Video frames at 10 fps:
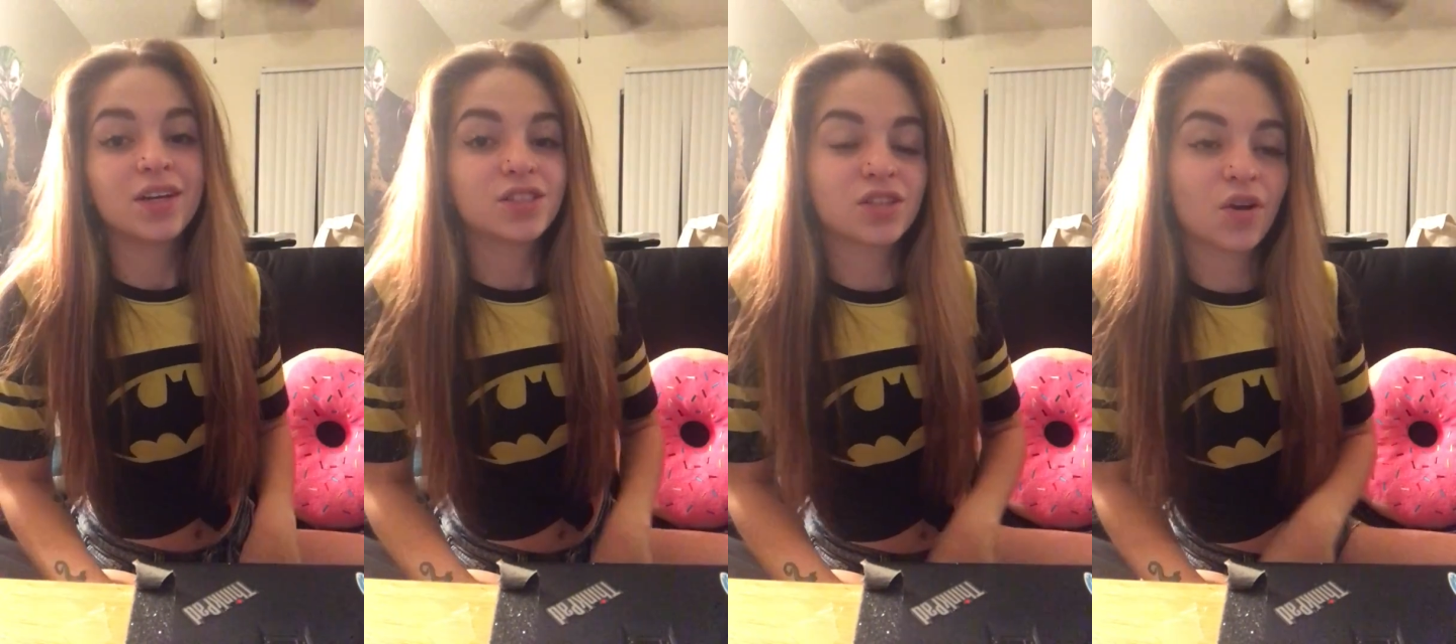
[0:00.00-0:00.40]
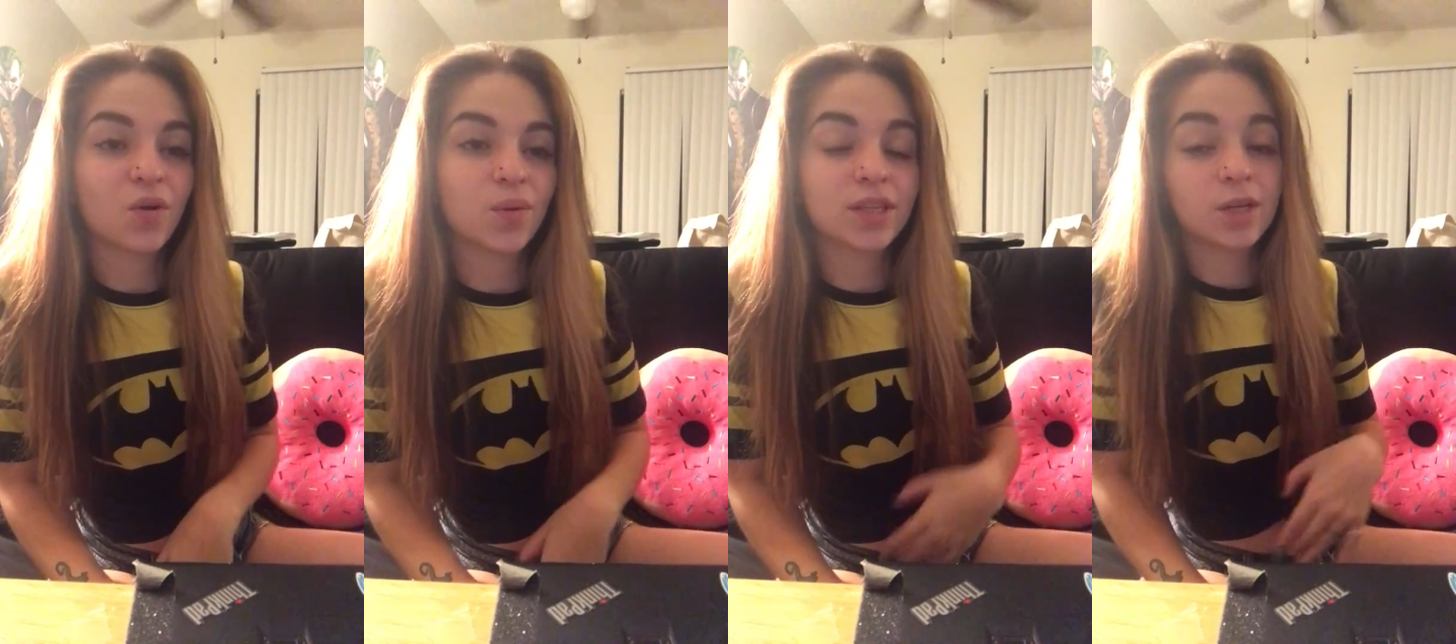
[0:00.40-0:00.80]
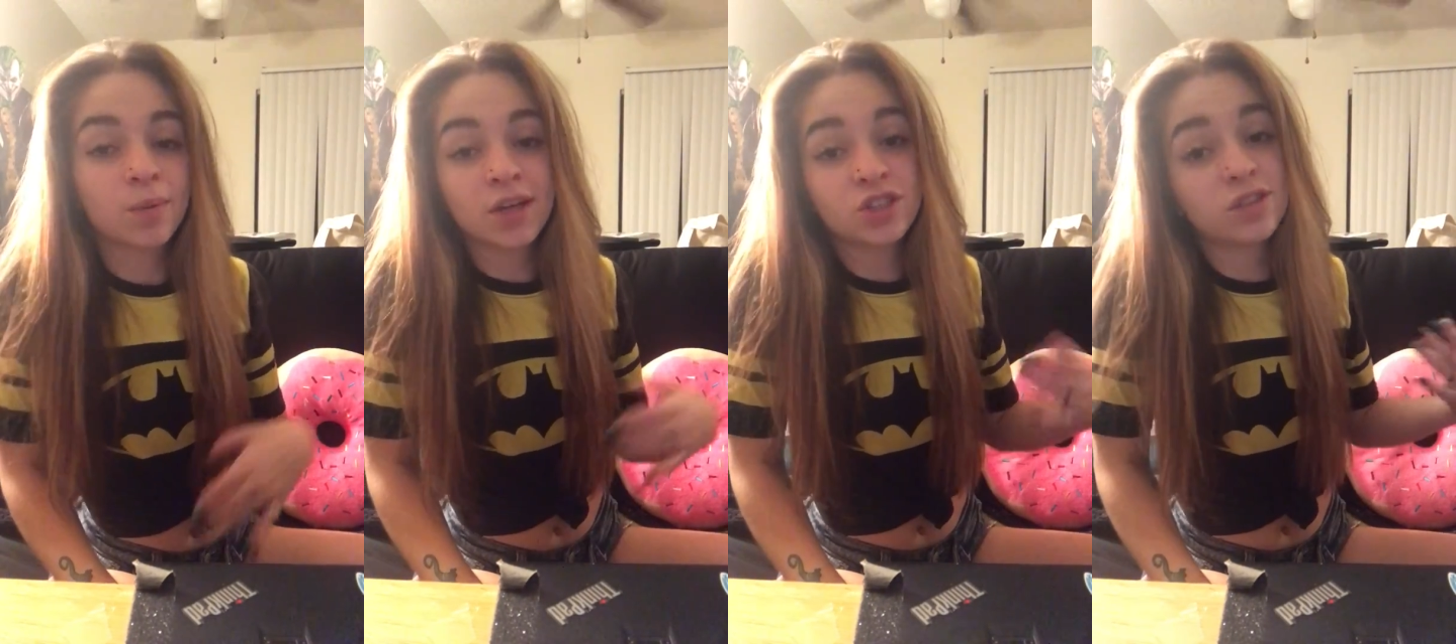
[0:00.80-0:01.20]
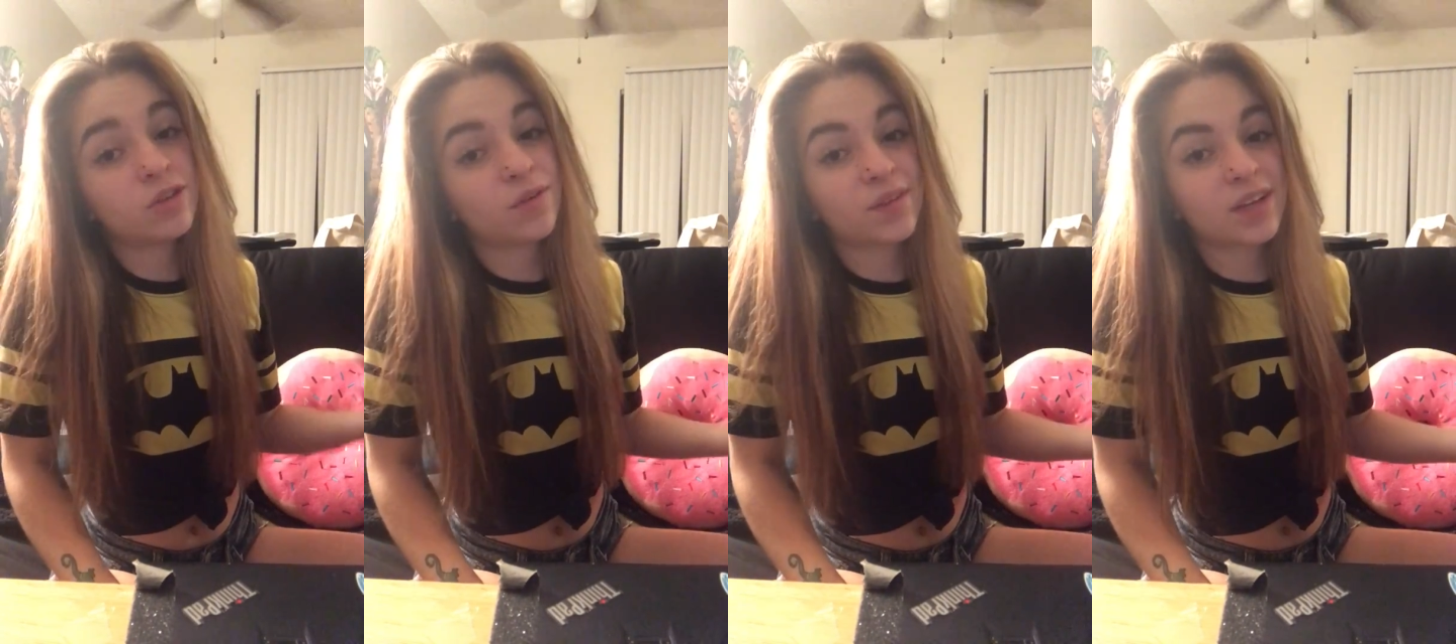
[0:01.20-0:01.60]
So with the depression, you
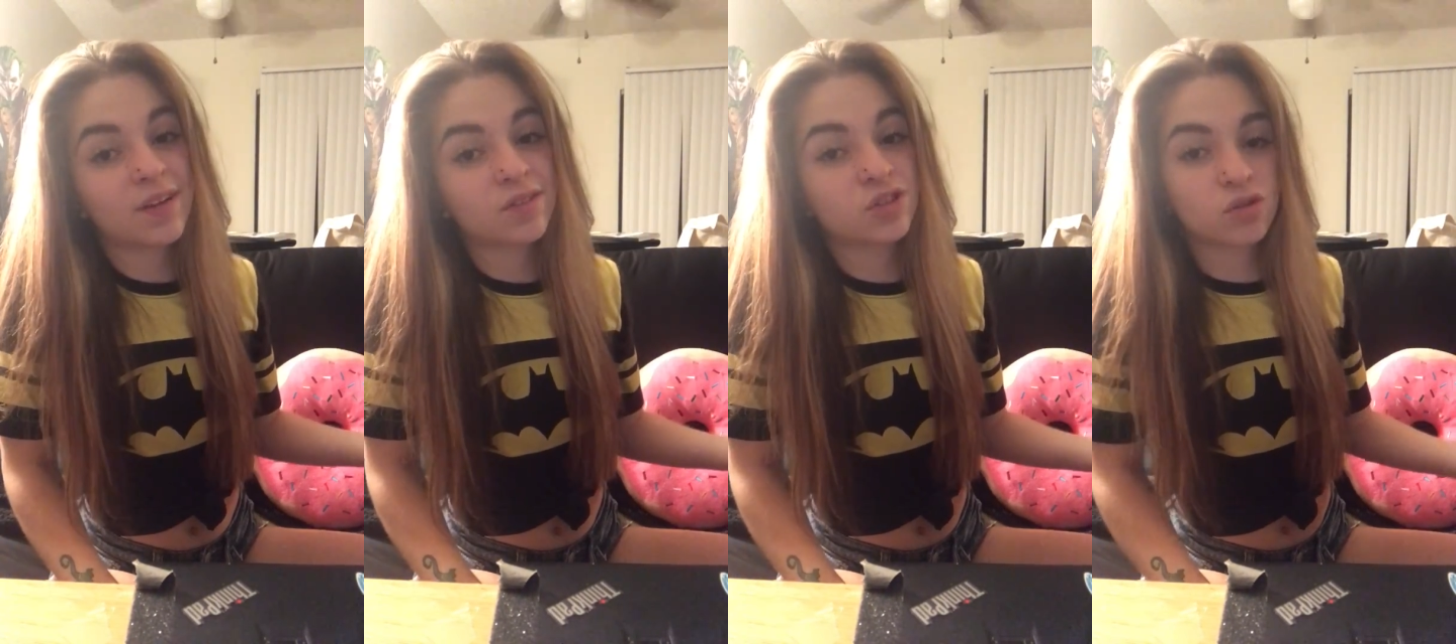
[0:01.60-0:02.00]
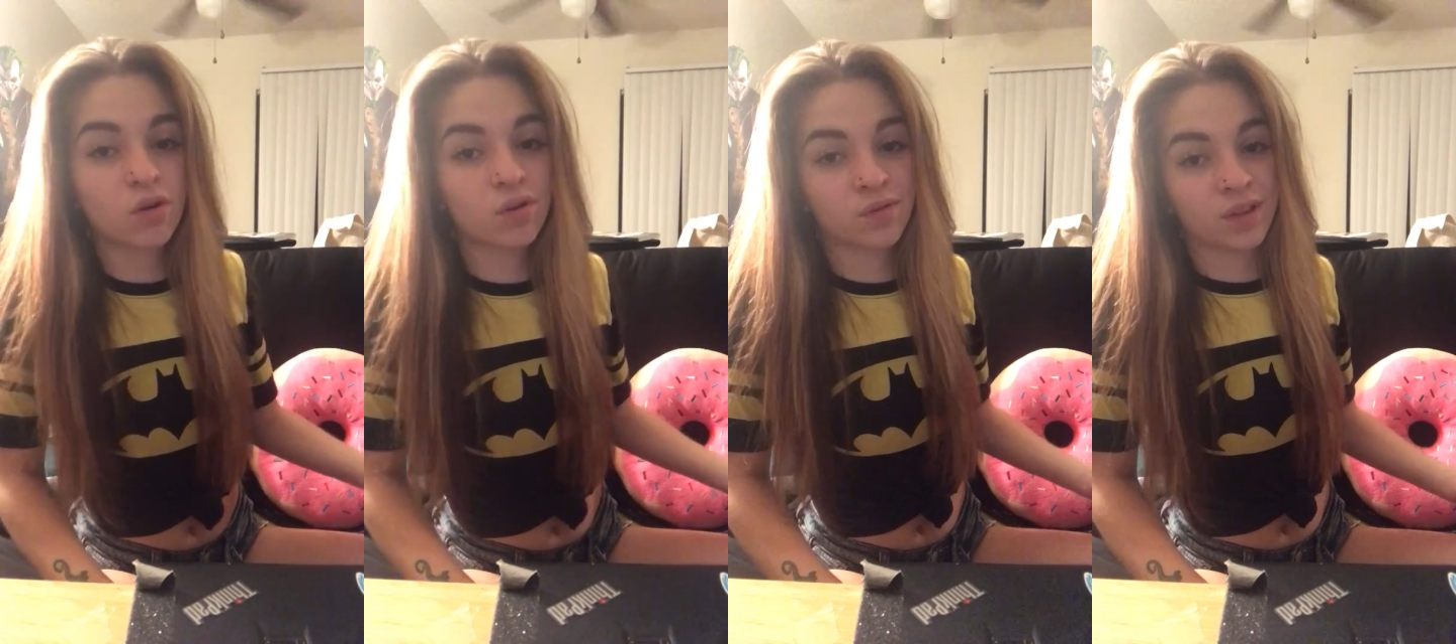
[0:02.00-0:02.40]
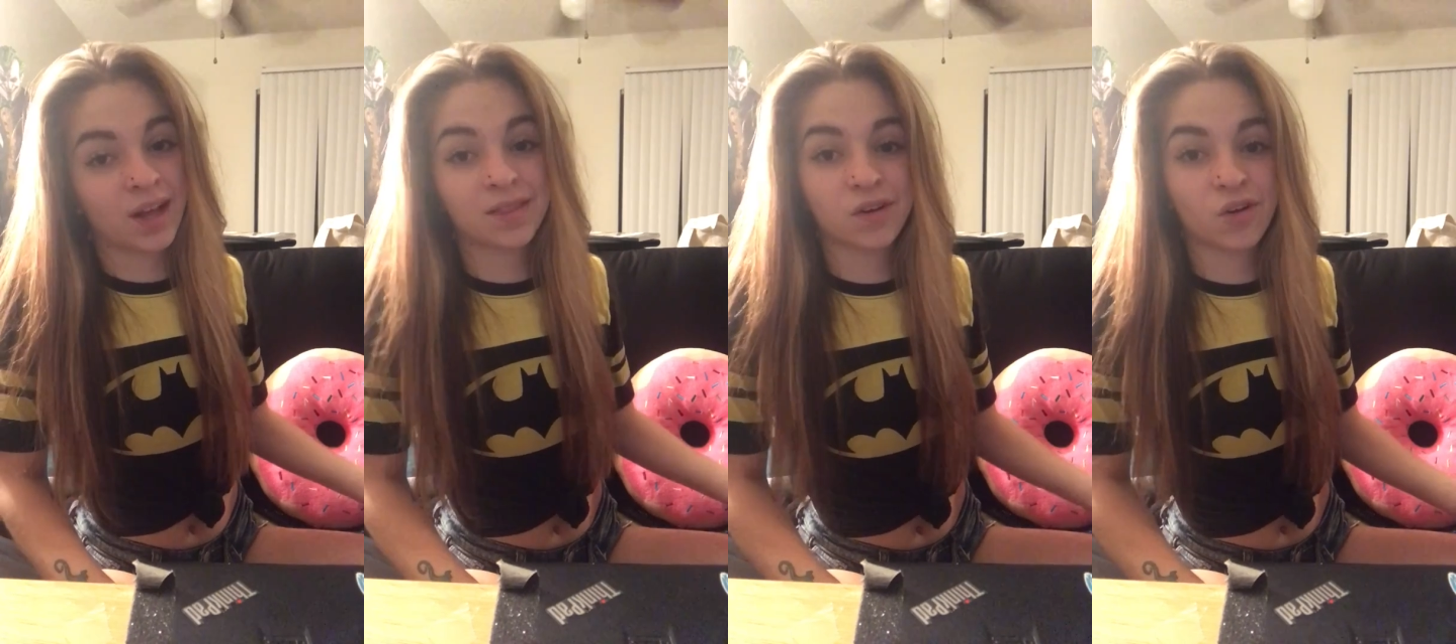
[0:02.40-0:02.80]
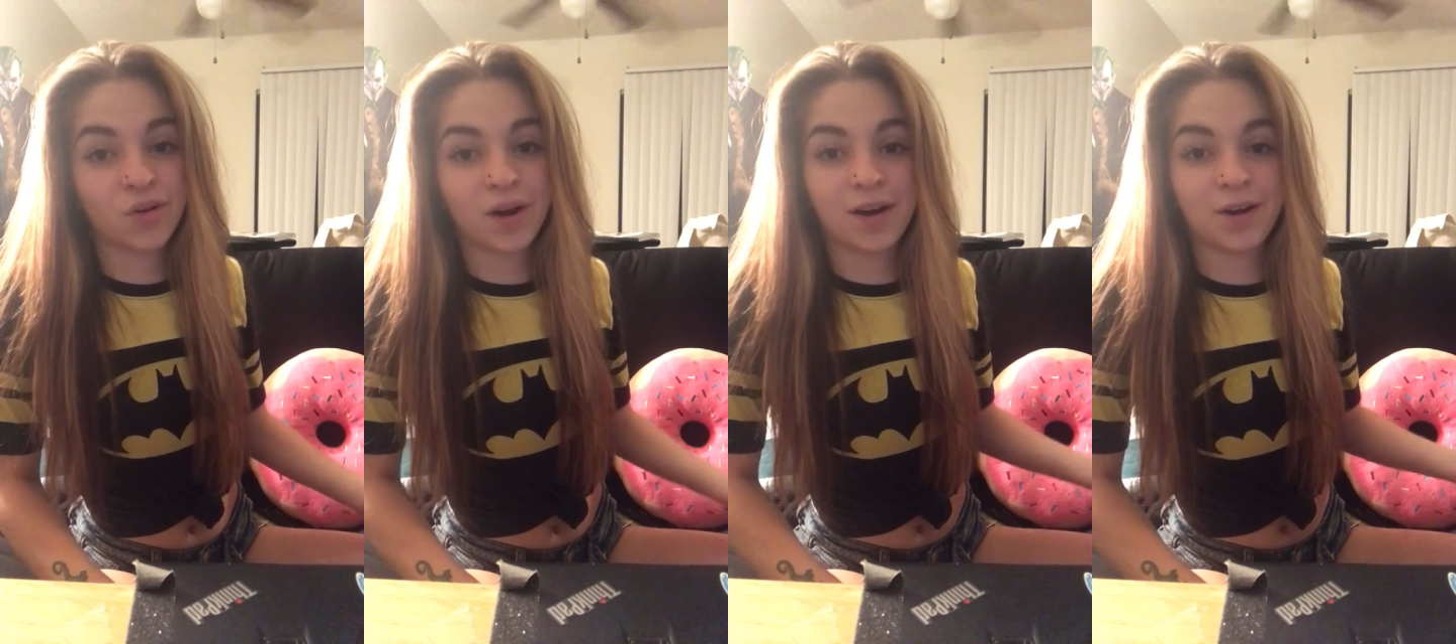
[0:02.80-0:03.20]
don't really have control over that, though.